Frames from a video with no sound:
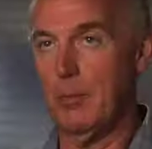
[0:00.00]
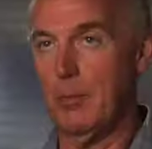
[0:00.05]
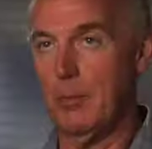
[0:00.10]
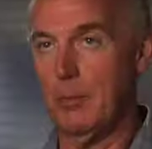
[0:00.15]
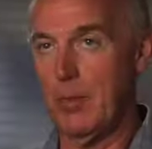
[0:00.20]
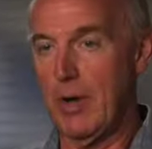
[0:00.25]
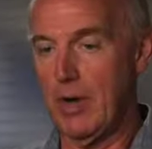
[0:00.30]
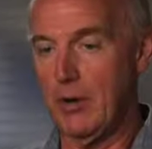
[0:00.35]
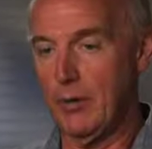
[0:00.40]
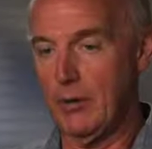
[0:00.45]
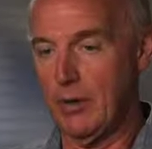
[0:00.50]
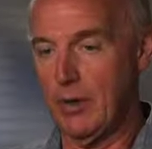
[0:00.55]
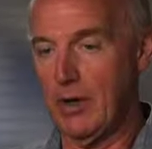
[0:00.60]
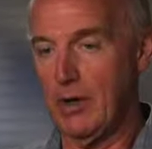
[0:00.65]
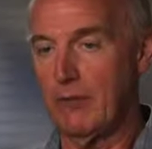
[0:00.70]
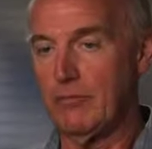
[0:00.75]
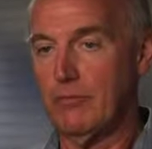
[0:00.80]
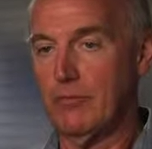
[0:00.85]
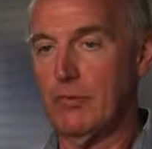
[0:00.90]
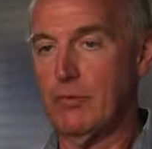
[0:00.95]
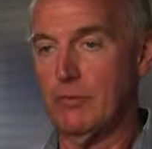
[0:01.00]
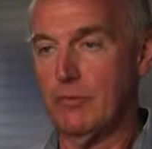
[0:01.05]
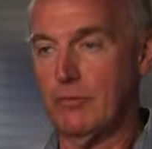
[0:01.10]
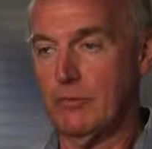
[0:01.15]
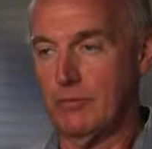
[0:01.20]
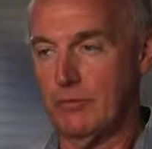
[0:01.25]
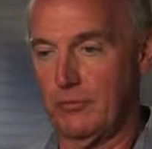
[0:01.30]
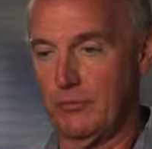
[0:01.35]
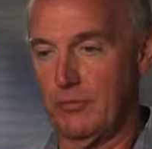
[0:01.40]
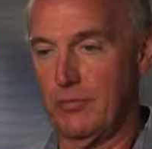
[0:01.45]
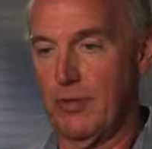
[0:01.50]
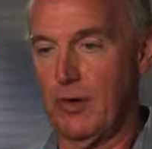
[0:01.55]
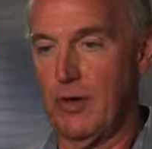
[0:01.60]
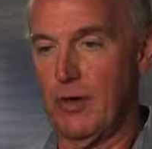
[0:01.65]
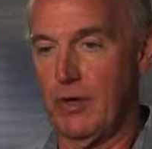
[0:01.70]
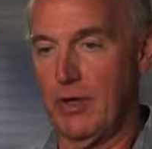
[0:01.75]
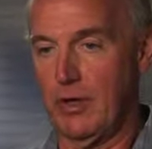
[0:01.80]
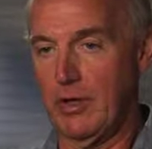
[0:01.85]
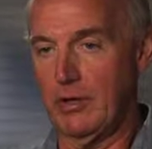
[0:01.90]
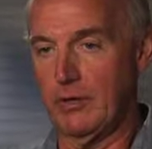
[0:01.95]
My recovery was
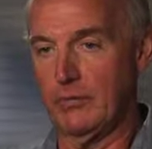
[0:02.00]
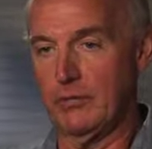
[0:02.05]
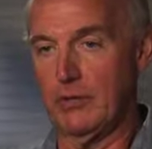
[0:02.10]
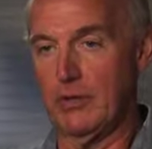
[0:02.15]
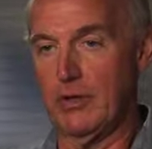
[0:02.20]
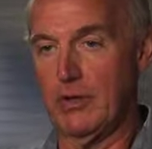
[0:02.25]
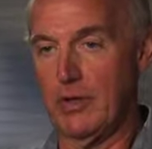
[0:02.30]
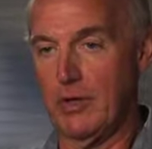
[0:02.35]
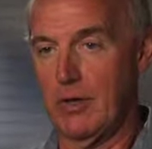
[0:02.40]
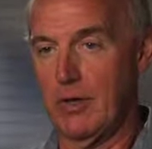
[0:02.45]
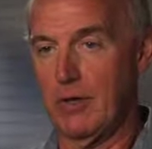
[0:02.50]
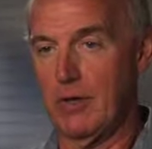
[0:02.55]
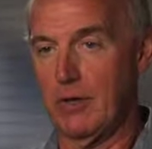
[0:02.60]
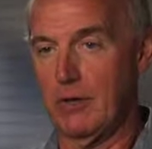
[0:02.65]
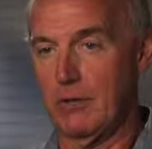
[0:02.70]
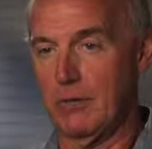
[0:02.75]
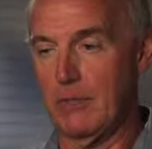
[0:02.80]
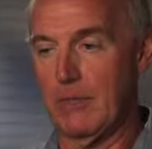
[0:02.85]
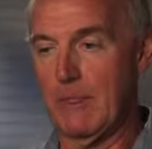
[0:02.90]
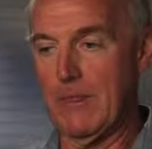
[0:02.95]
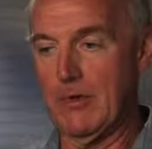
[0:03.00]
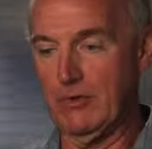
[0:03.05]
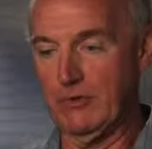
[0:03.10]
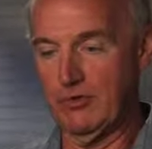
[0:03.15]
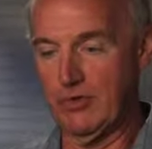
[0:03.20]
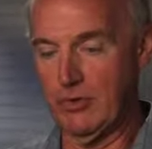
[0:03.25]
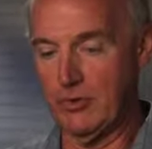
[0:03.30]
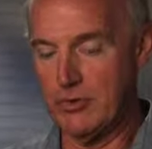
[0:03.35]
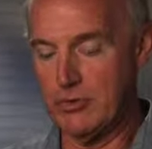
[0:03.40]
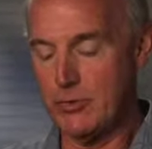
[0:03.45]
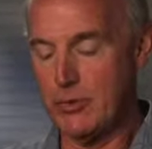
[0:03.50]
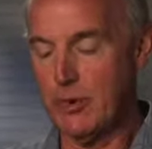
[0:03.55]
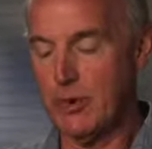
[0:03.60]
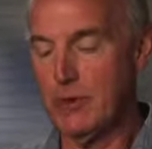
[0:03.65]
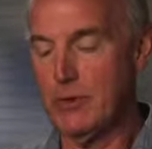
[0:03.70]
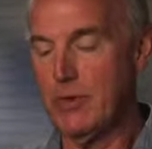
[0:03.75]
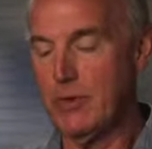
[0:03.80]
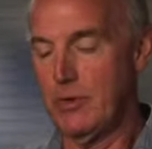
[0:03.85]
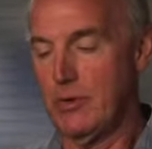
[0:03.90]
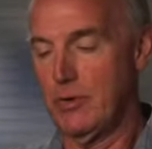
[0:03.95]
very easy. The
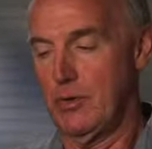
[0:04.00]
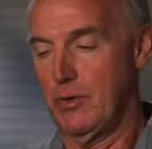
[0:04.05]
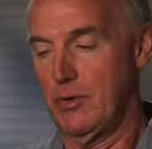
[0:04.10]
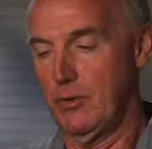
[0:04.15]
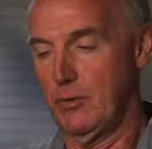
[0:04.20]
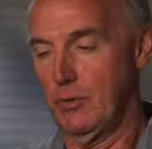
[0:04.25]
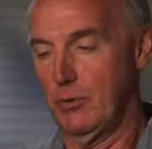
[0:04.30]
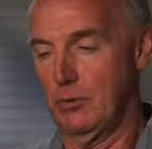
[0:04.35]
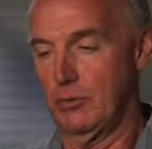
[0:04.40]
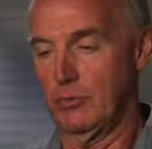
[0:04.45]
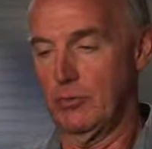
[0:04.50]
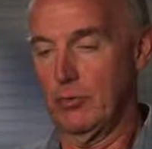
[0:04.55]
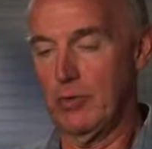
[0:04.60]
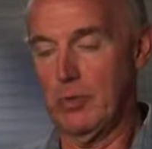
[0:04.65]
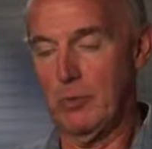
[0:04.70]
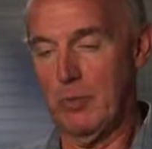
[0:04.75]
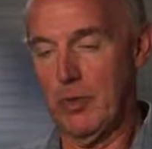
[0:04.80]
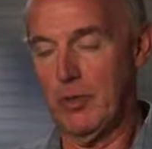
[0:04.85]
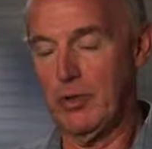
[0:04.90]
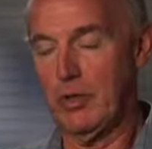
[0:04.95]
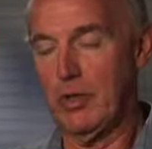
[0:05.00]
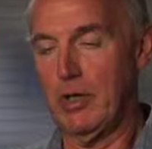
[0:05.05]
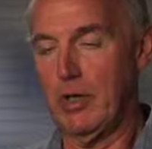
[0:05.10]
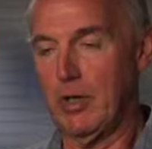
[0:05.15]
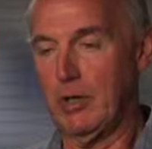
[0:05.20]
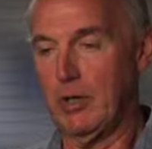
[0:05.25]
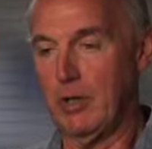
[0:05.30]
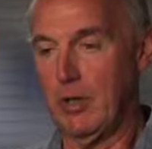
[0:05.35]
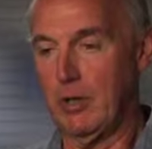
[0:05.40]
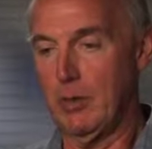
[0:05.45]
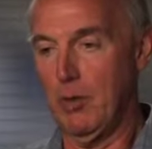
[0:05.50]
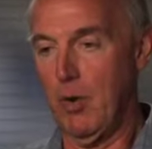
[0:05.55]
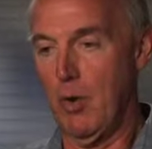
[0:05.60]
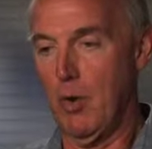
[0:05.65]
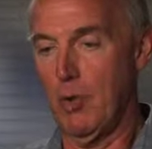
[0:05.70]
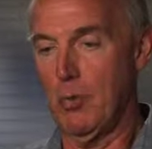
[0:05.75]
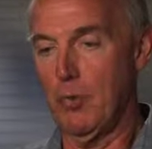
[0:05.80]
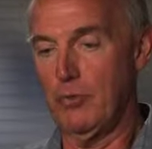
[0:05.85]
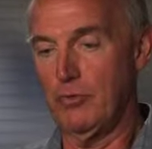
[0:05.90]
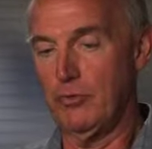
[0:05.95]
surgery was on a Monday. I came
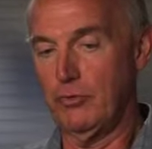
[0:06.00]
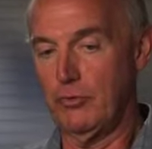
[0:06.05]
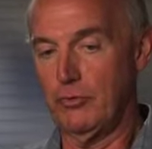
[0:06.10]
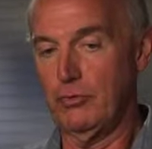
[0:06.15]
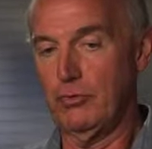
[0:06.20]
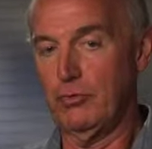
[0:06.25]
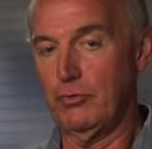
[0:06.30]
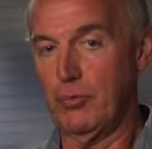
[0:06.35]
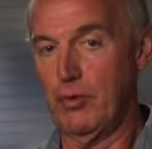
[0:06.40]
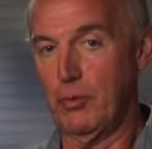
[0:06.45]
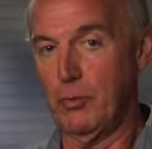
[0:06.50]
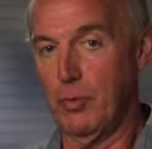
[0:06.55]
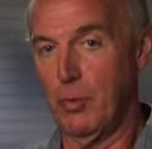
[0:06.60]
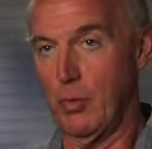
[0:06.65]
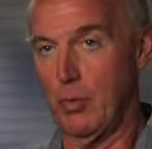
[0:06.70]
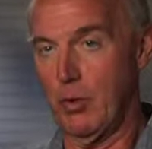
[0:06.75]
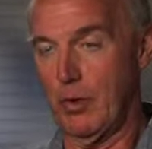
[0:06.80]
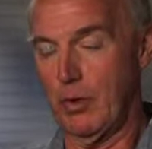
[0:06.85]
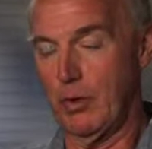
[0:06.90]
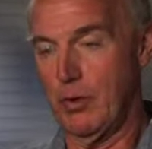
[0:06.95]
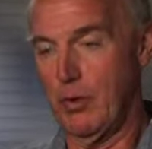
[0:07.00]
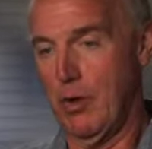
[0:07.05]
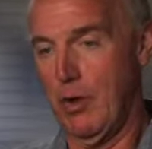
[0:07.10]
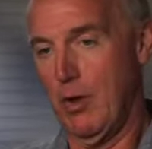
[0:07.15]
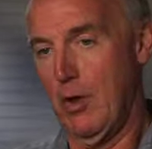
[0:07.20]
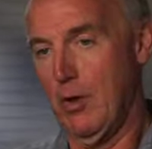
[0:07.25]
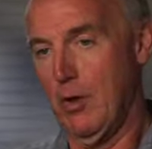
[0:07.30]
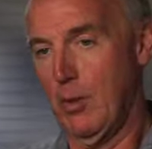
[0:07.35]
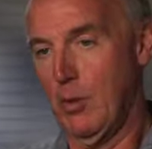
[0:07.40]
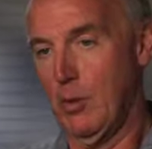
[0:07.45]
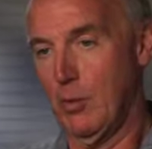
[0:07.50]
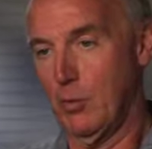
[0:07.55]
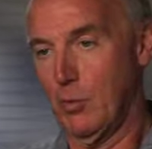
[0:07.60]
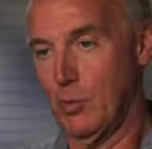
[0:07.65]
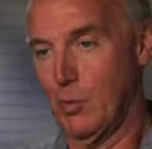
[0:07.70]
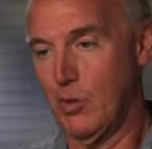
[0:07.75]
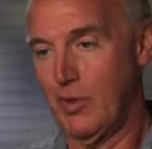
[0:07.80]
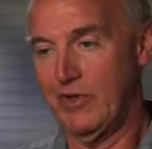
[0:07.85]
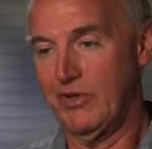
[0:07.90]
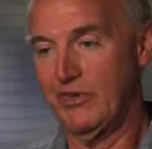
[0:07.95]
home on Tuesday morning. On
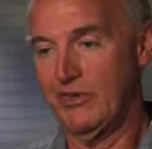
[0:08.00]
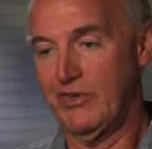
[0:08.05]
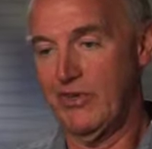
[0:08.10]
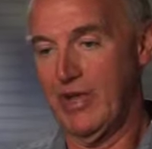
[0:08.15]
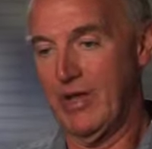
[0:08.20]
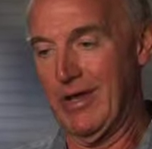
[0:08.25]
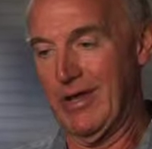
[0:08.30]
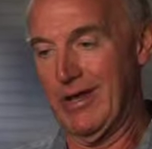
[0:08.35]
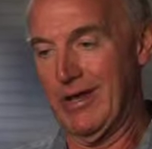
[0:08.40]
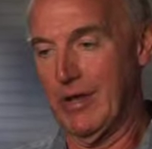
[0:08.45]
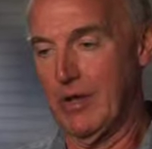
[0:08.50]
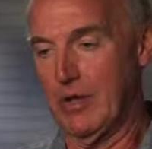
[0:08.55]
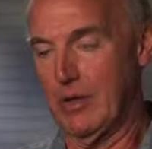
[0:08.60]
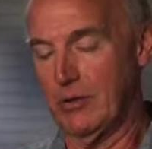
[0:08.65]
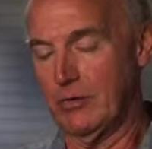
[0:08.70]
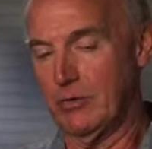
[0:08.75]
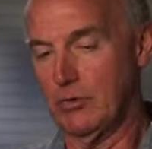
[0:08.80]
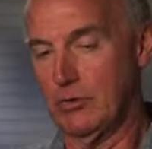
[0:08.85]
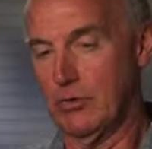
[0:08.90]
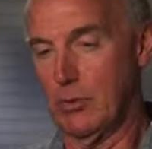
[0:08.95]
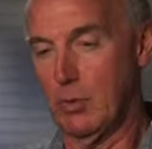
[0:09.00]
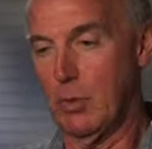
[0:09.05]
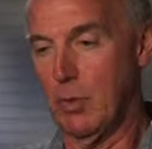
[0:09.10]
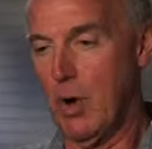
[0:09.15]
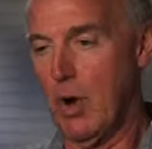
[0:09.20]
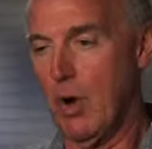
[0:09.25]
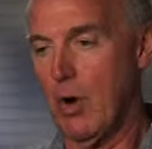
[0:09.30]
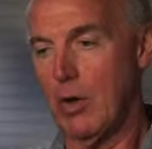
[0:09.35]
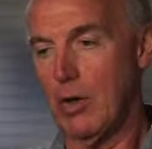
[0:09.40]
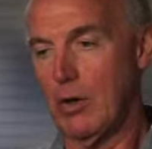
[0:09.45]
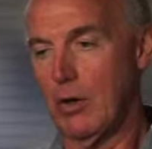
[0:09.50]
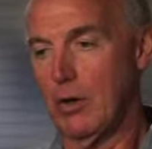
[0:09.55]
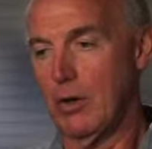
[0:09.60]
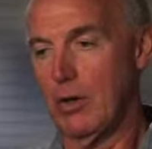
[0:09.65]
Wednesday, I took a walk.